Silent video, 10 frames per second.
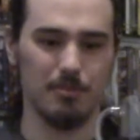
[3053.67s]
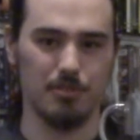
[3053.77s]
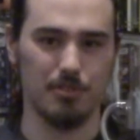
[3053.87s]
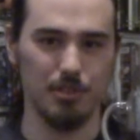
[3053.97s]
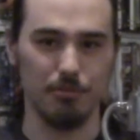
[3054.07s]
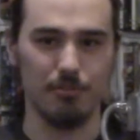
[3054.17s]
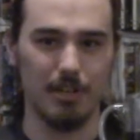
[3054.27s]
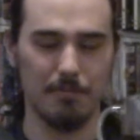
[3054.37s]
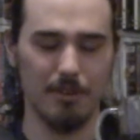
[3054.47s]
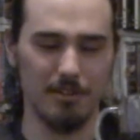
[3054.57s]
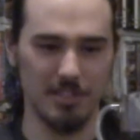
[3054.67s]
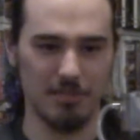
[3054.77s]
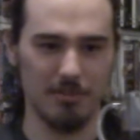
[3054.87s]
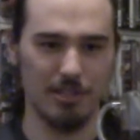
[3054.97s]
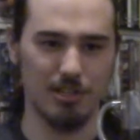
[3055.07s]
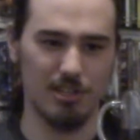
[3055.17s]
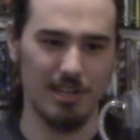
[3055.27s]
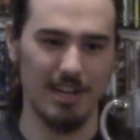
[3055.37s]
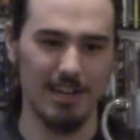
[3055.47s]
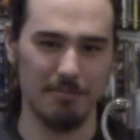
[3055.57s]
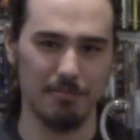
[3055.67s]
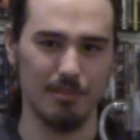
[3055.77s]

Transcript: well, two funny parts is where he got